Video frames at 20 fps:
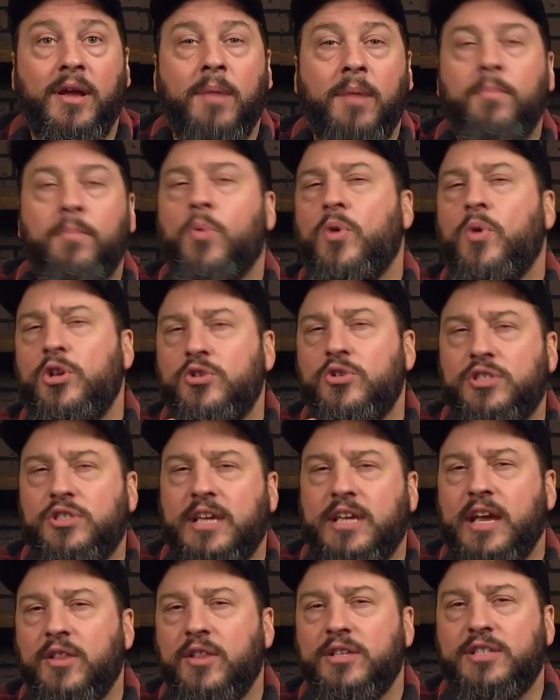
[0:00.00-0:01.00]
But when you
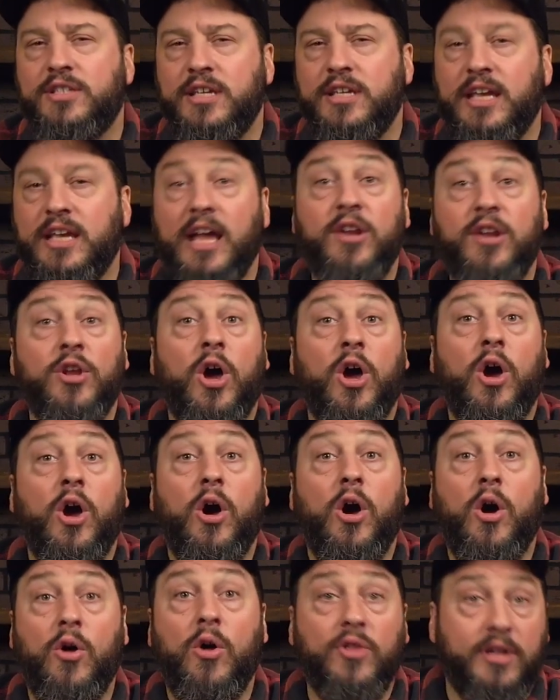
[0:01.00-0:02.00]
scale this again to
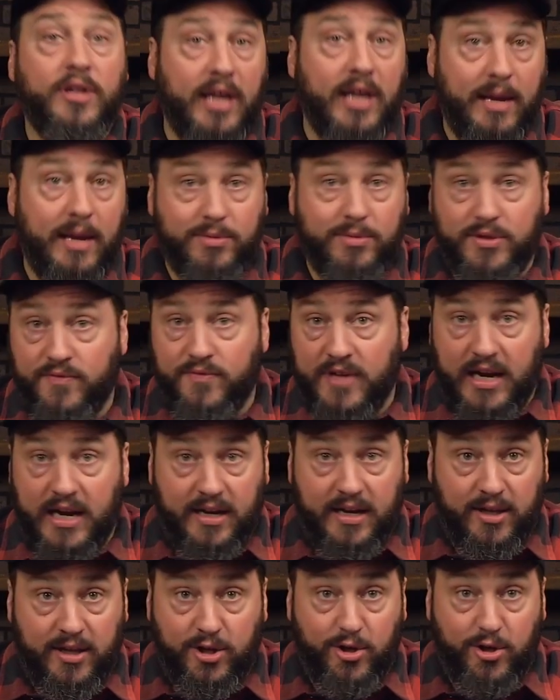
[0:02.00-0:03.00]
all the types of
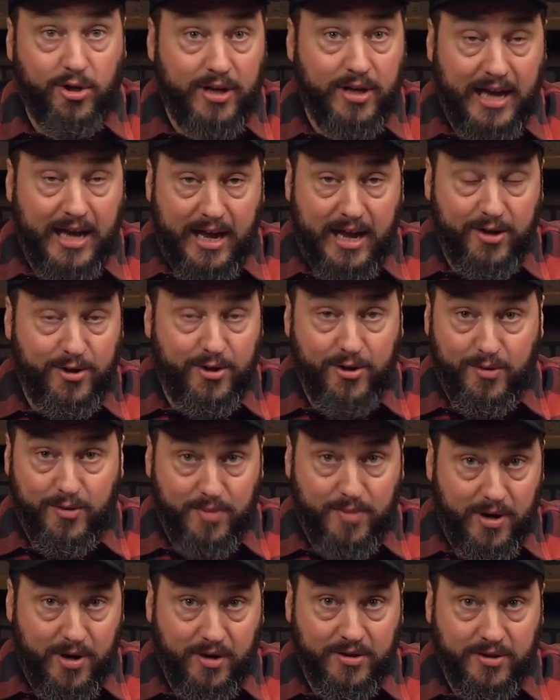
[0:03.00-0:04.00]
data that you could add to your
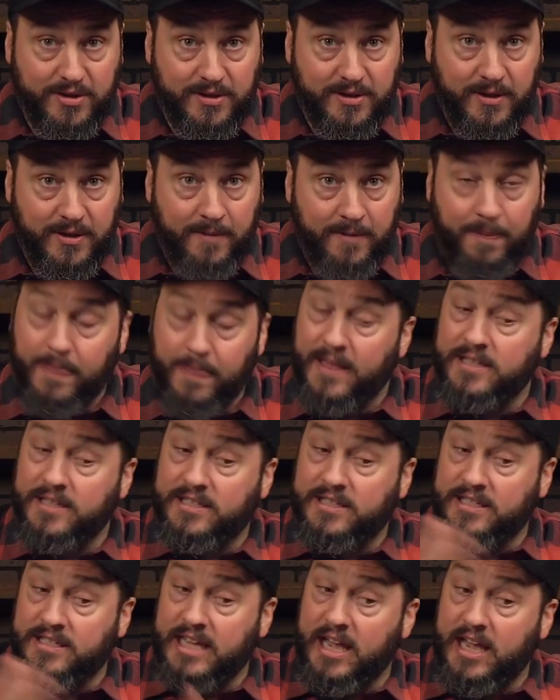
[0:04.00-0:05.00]
parts, and then
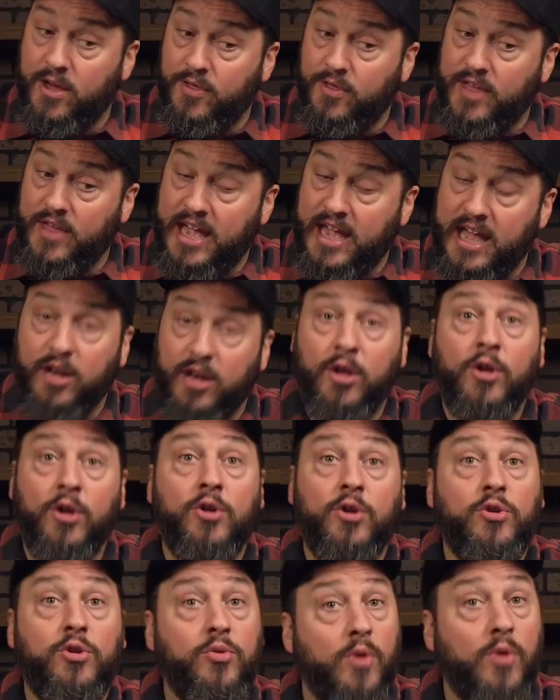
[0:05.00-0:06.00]
scale that
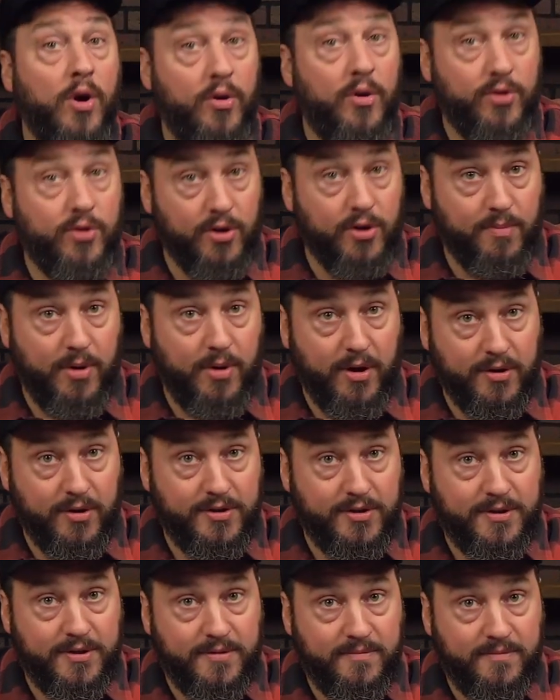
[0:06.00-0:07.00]
to all your
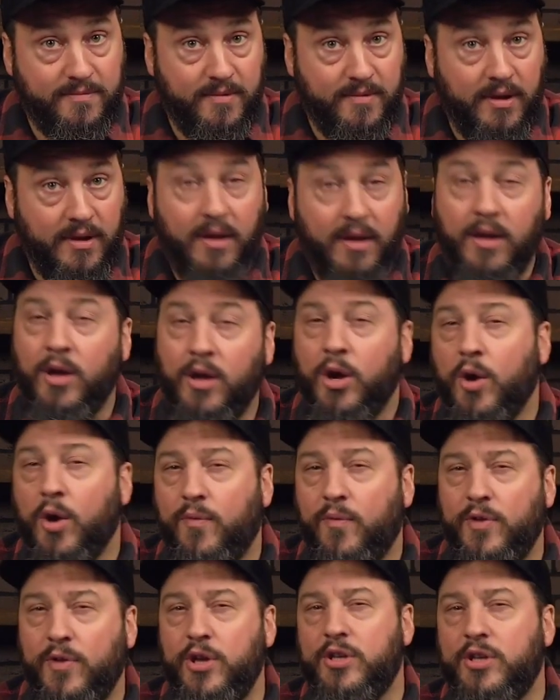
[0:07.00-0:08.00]
parts,
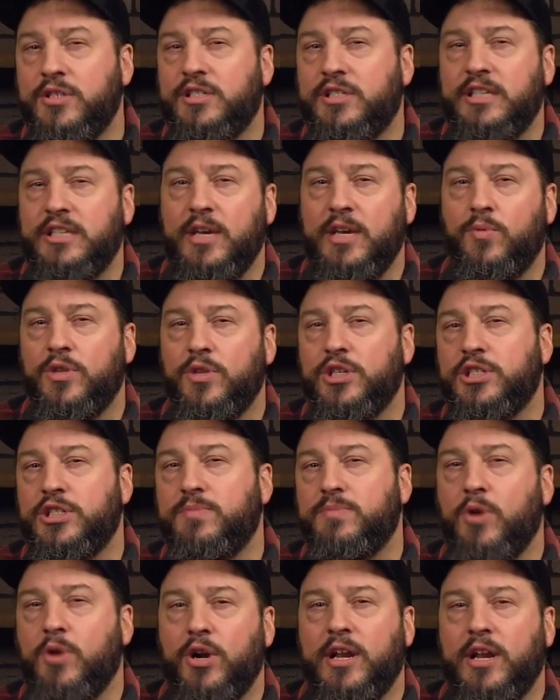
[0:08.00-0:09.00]
hopefully you can see where this
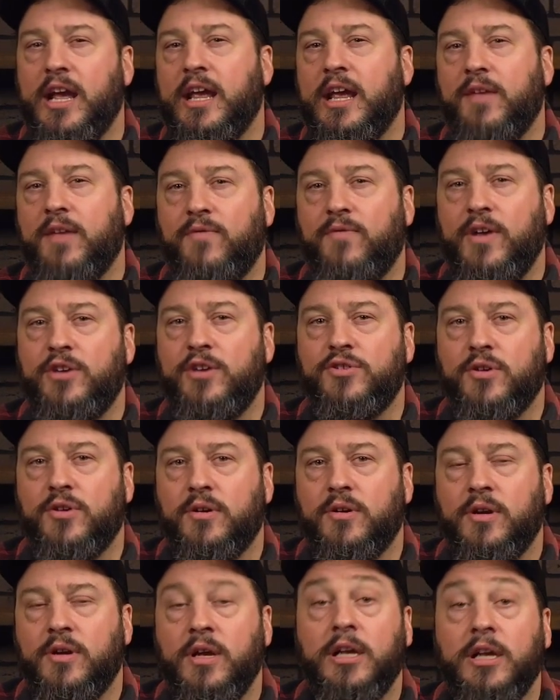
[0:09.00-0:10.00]
smart tagging
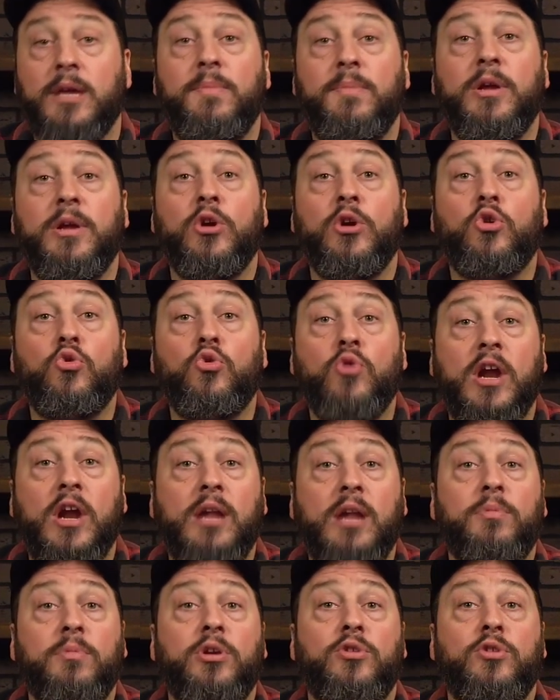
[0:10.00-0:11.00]
feature can be
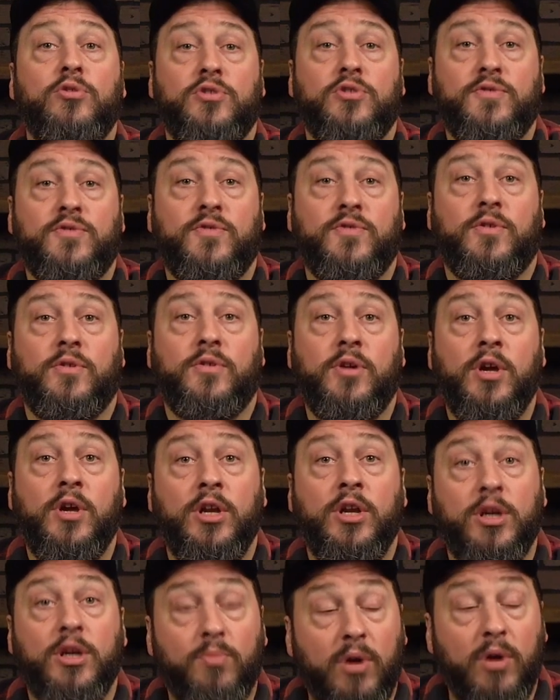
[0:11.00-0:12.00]
incredibly useful
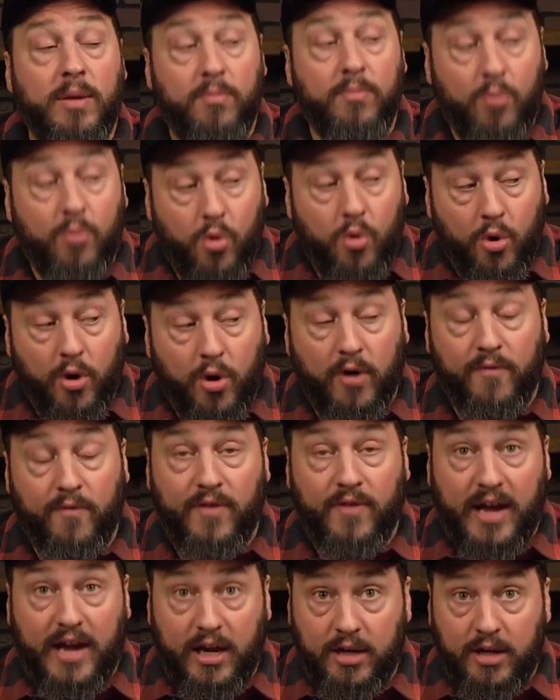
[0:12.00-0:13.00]
to bring more
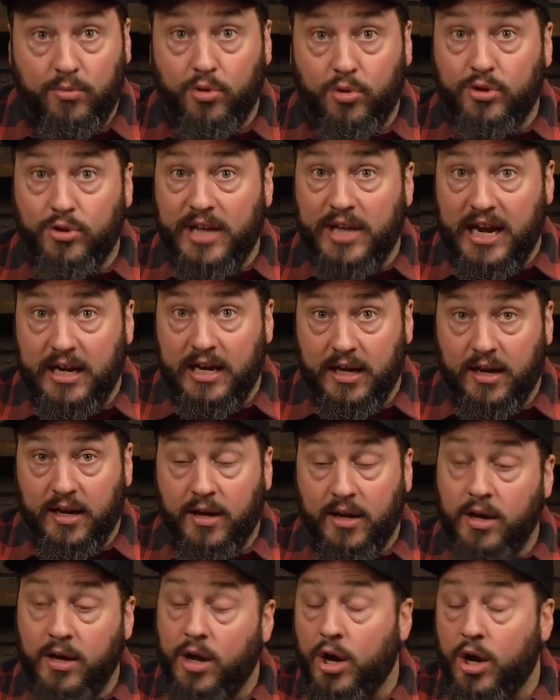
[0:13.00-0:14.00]
valuable
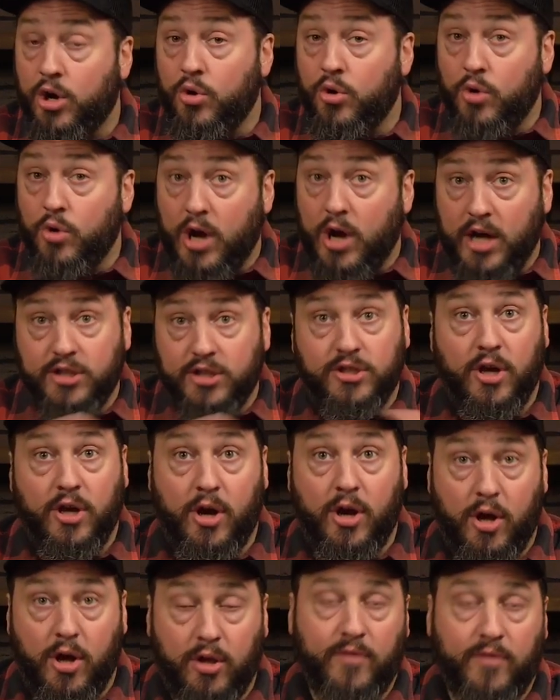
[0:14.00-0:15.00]
data across
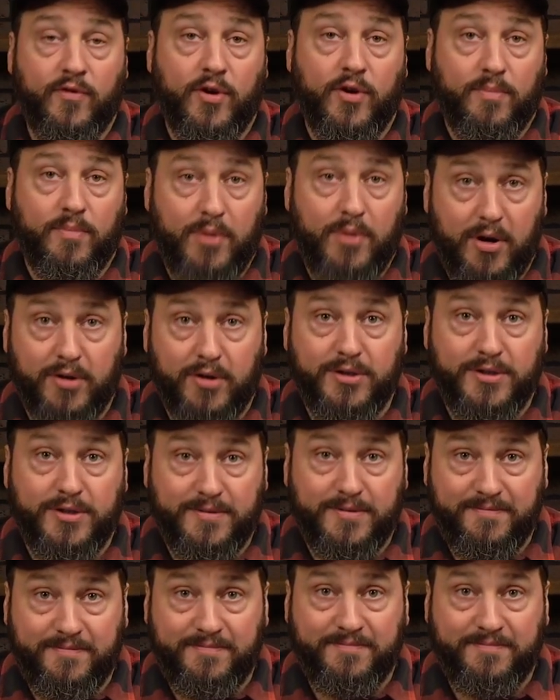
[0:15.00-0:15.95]
all of your parts.